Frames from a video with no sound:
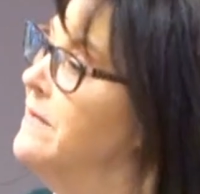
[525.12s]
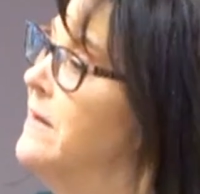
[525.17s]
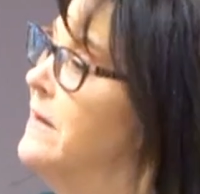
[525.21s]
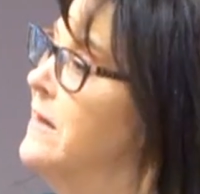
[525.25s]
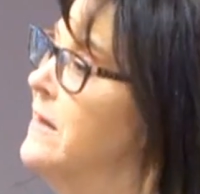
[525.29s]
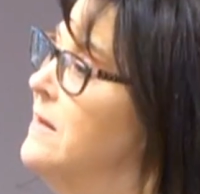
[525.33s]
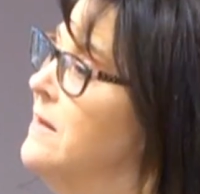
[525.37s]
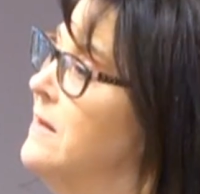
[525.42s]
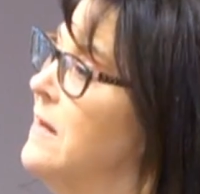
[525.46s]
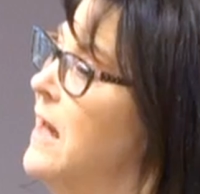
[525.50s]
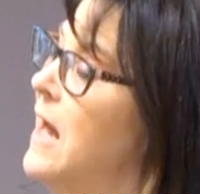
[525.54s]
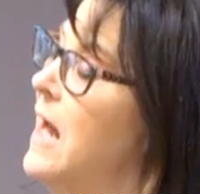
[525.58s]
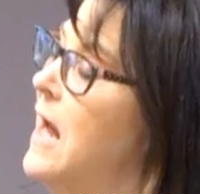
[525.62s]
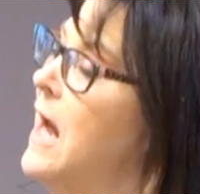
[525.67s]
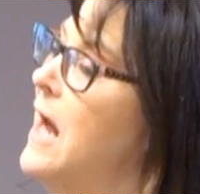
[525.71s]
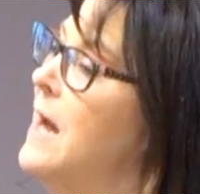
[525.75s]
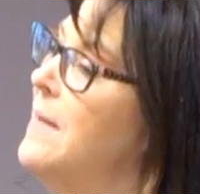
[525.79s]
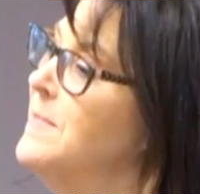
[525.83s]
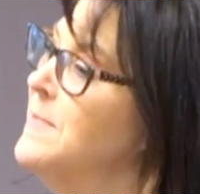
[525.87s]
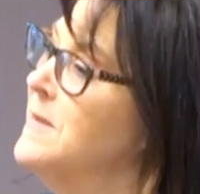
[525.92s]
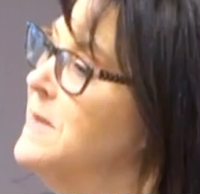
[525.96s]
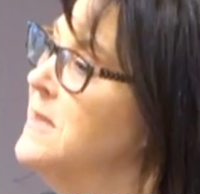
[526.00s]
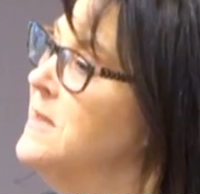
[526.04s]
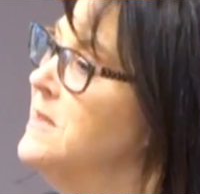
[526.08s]
that in the
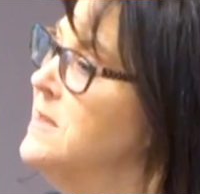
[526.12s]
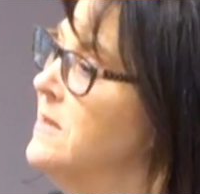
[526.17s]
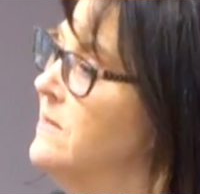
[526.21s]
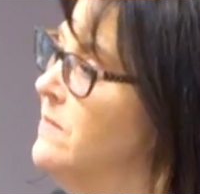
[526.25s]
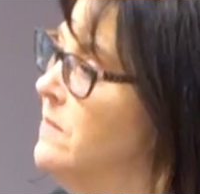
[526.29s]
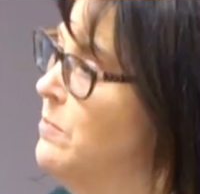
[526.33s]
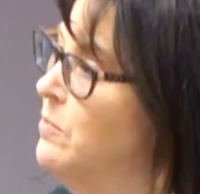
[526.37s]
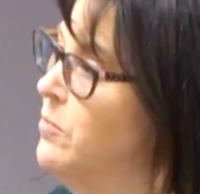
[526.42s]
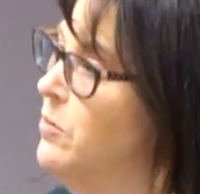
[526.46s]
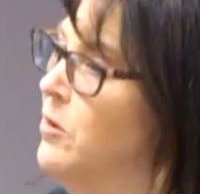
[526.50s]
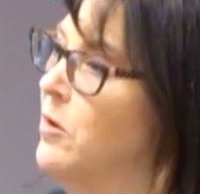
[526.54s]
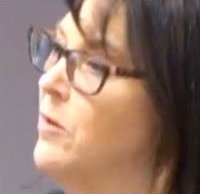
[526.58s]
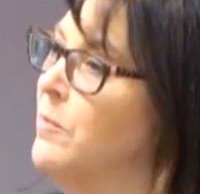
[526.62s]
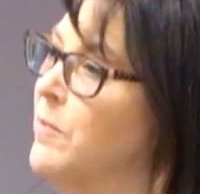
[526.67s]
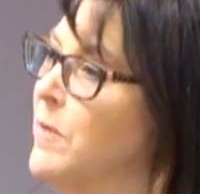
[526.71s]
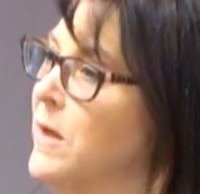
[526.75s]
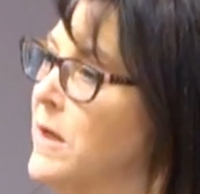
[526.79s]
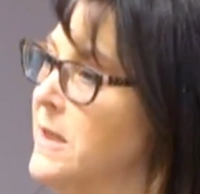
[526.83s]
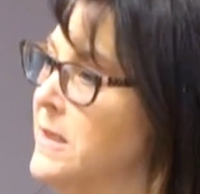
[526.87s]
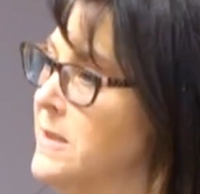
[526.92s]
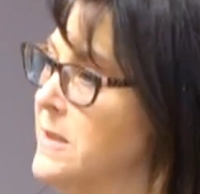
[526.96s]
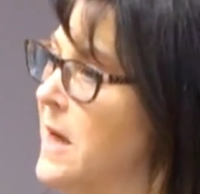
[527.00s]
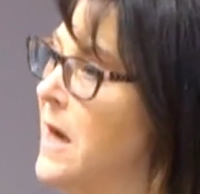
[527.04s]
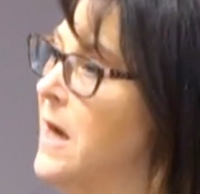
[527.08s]
absence of
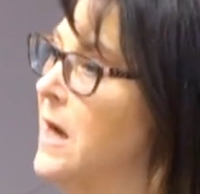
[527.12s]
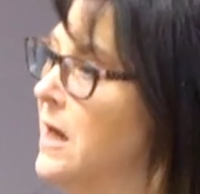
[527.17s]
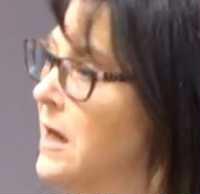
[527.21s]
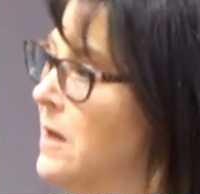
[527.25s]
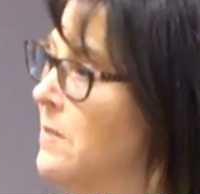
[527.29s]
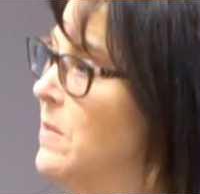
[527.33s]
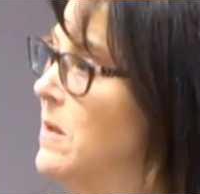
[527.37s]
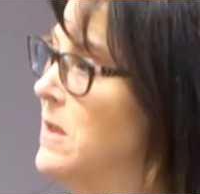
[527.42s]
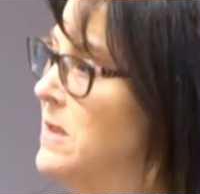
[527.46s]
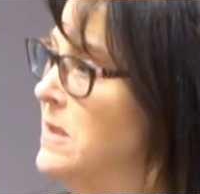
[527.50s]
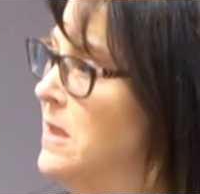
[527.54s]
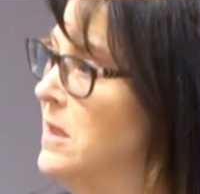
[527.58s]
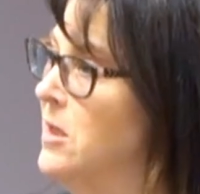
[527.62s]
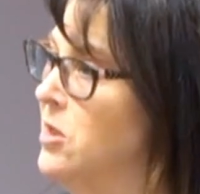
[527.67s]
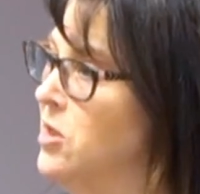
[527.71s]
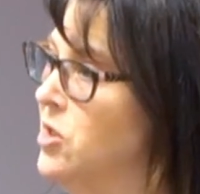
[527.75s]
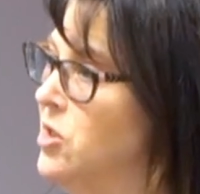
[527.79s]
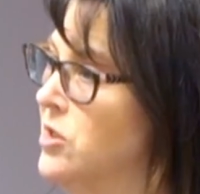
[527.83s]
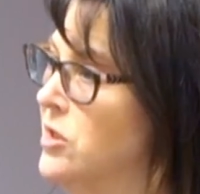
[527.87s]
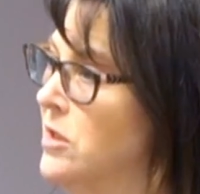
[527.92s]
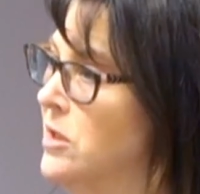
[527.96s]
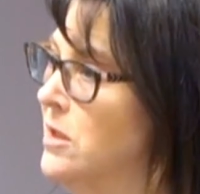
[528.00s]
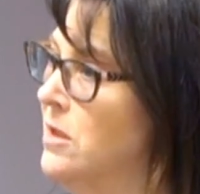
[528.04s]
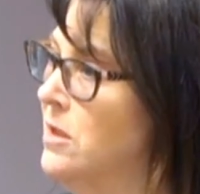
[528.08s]
appropriate
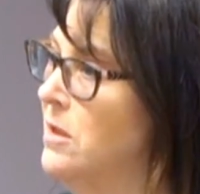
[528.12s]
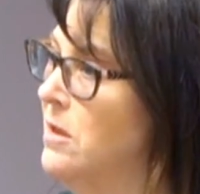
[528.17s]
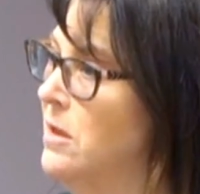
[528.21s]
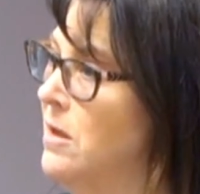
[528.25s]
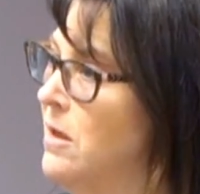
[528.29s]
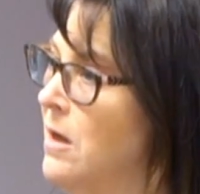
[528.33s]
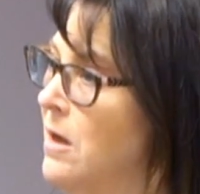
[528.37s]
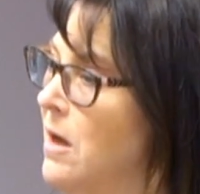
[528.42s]
documentation,